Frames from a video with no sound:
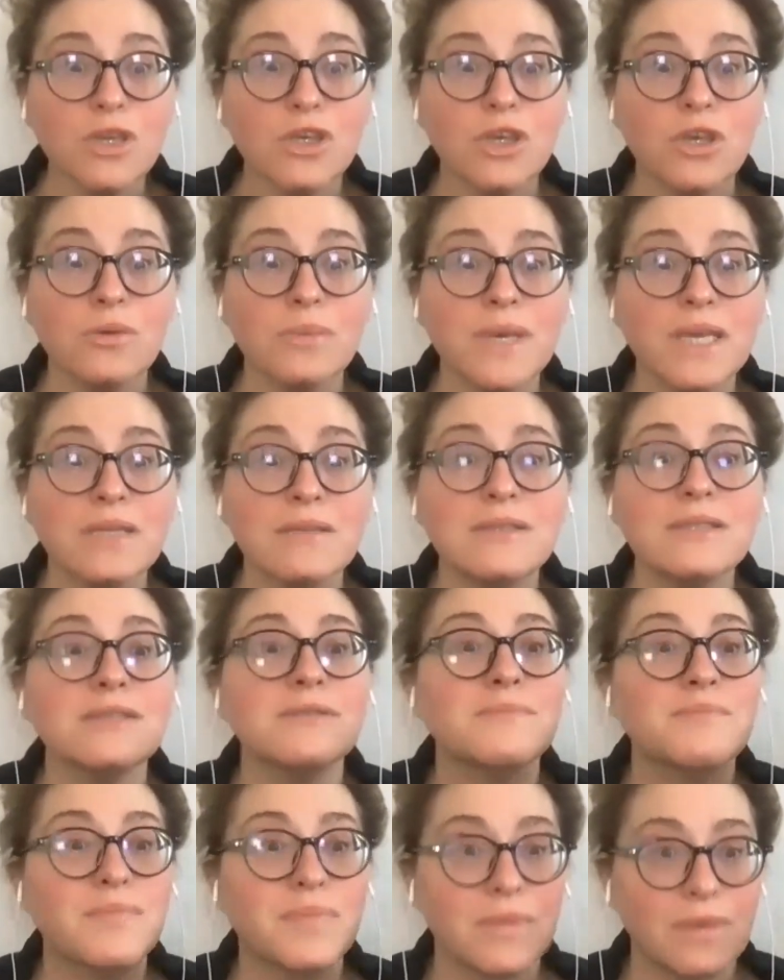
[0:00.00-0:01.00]

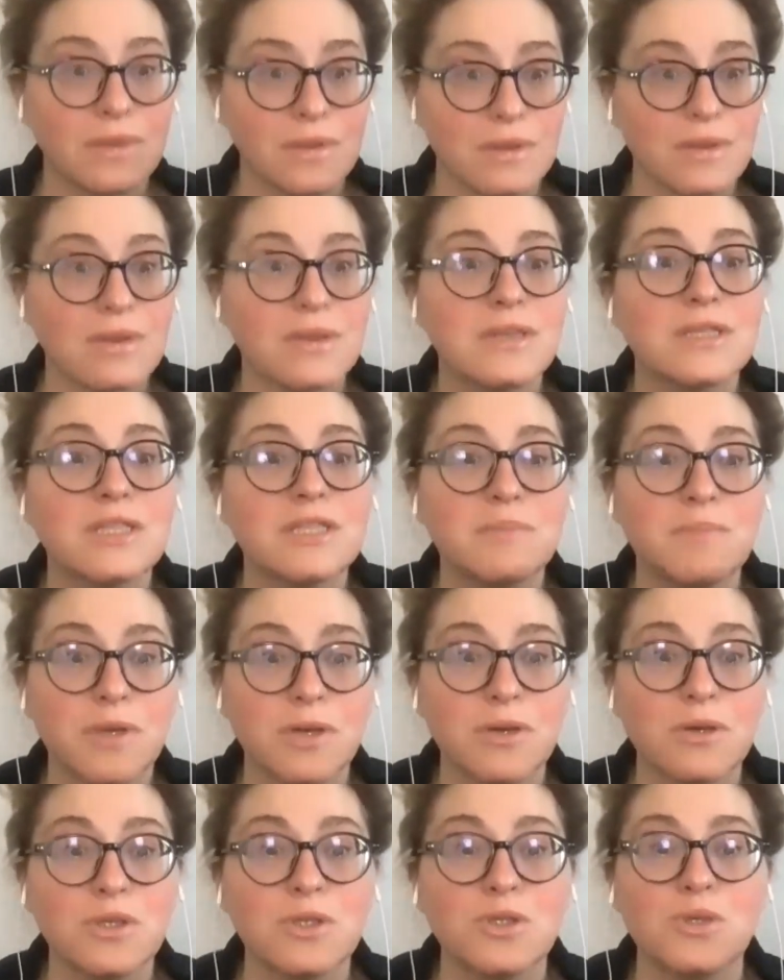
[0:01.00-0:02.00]
humans and
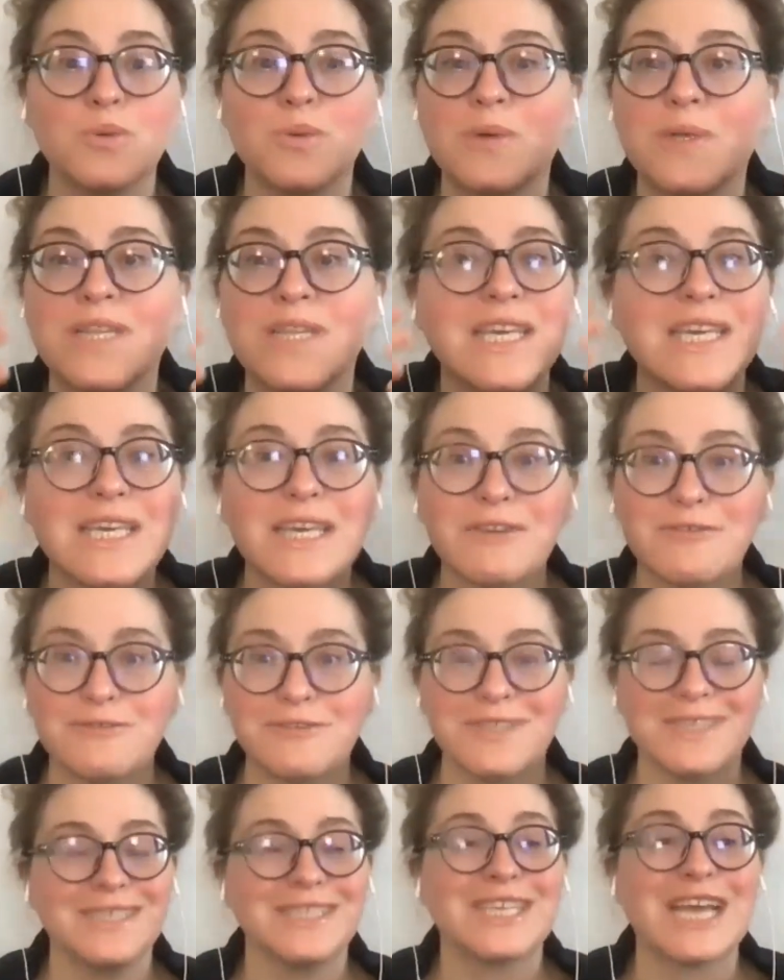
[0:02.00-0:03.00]
spiritually
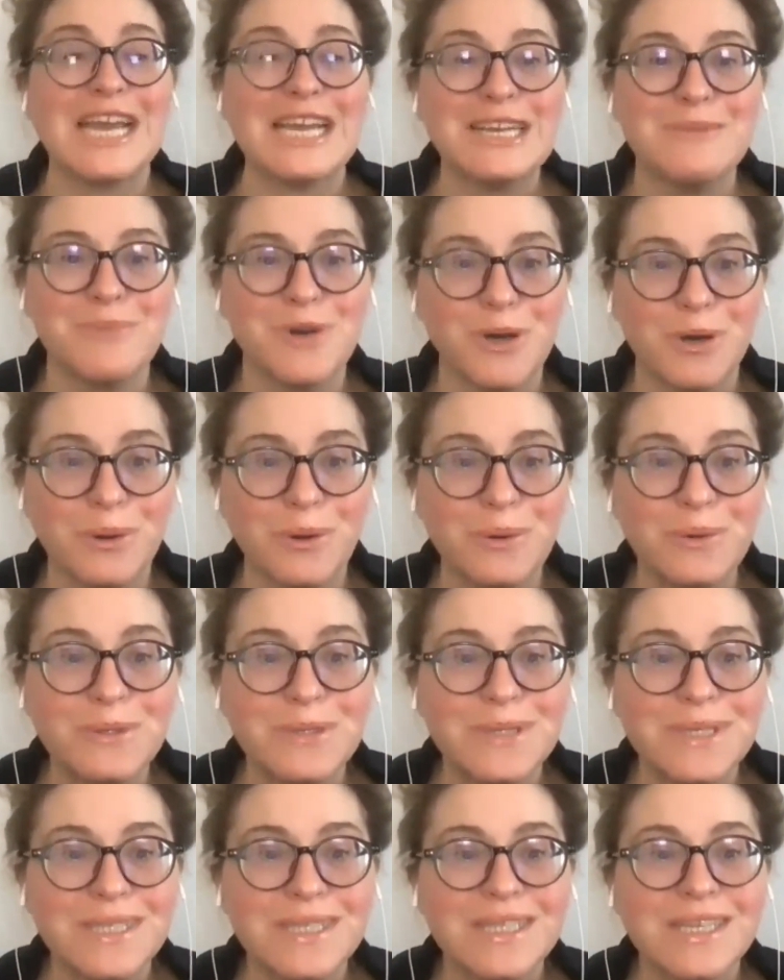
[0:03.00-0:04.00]
gifted
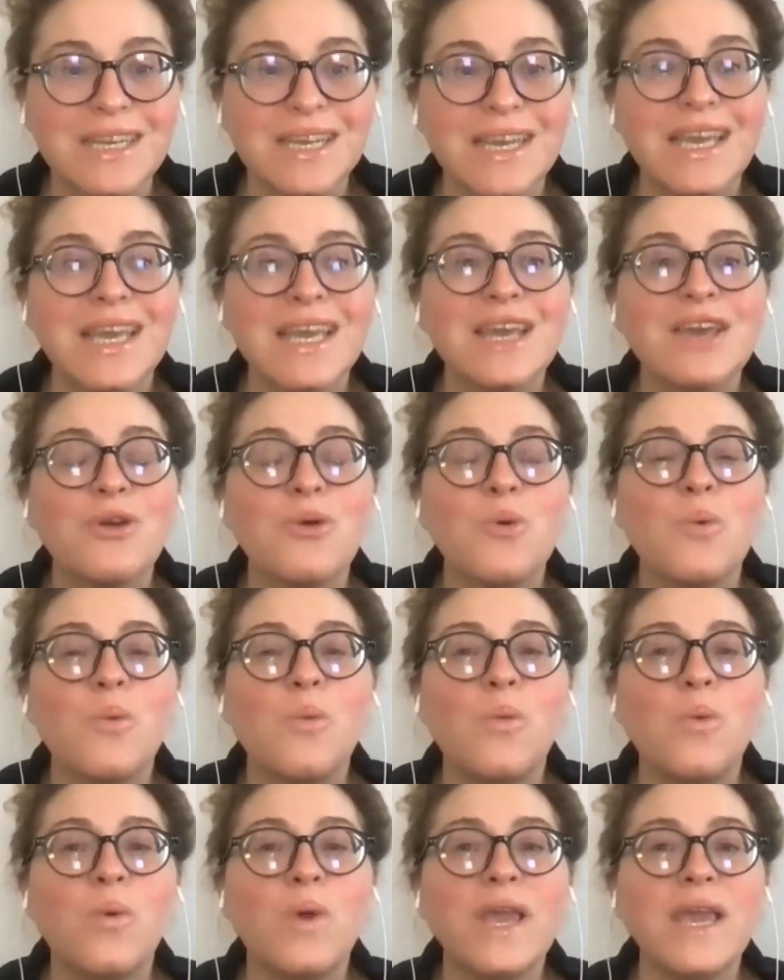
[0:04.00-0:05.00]
dynamos,
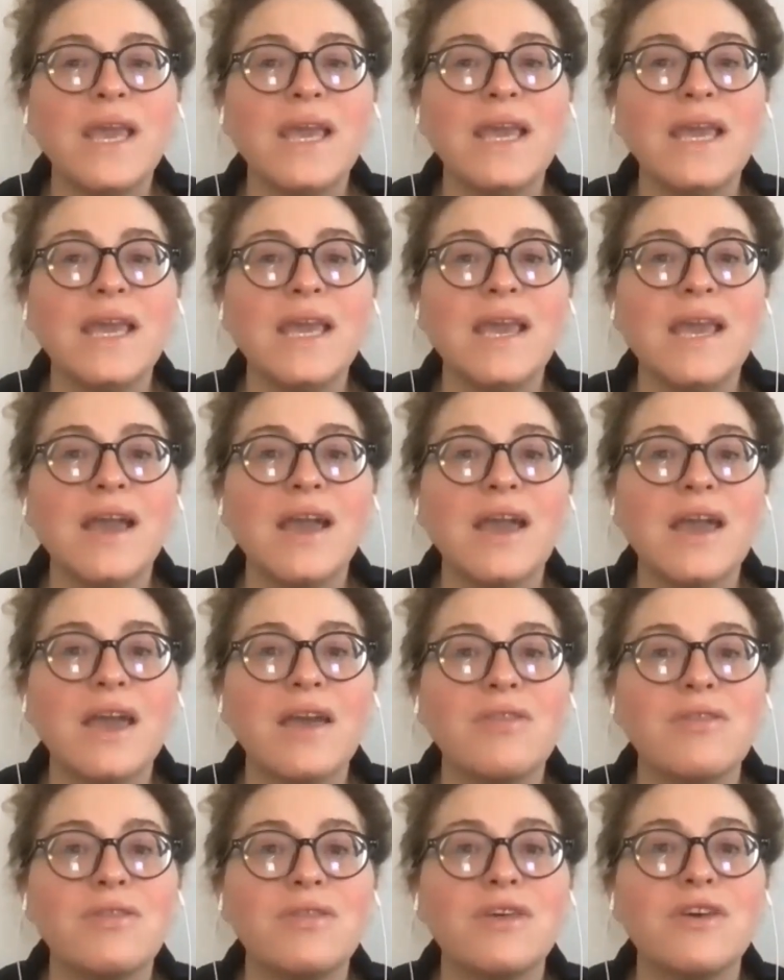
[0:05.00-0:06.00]

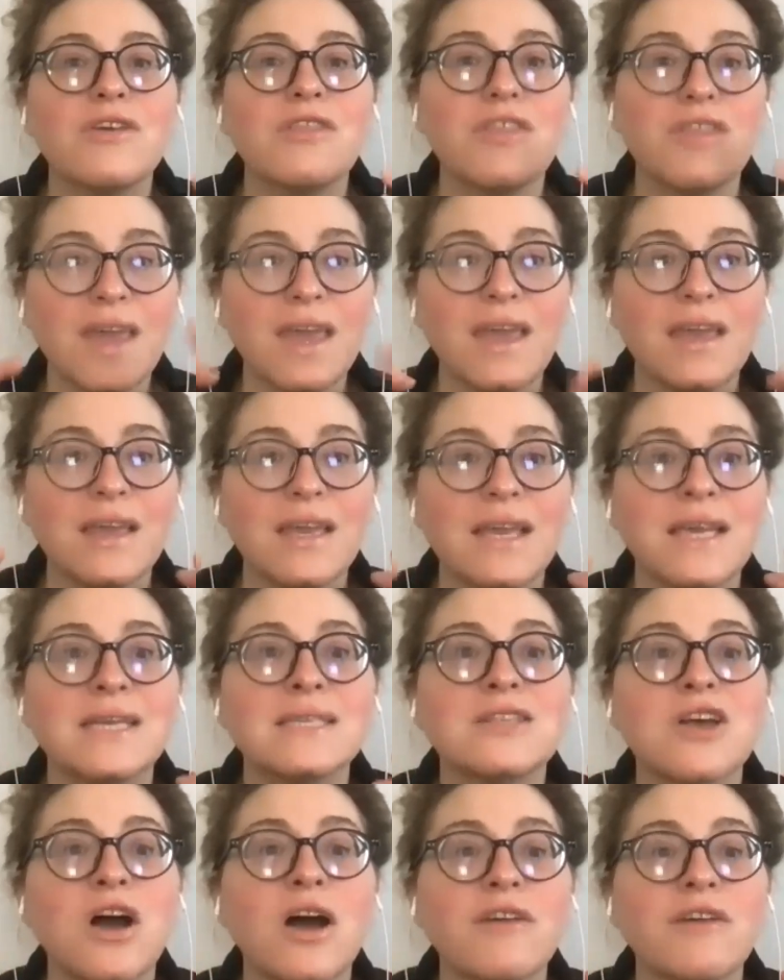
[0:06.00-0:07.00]
the thing
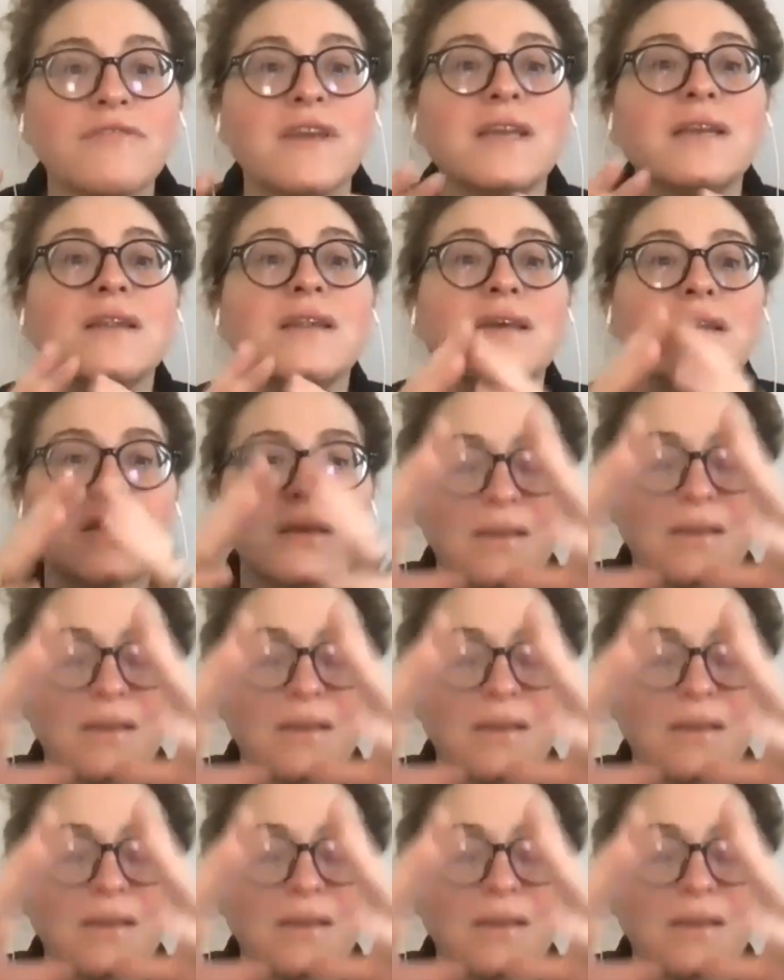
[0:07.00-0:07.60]
is often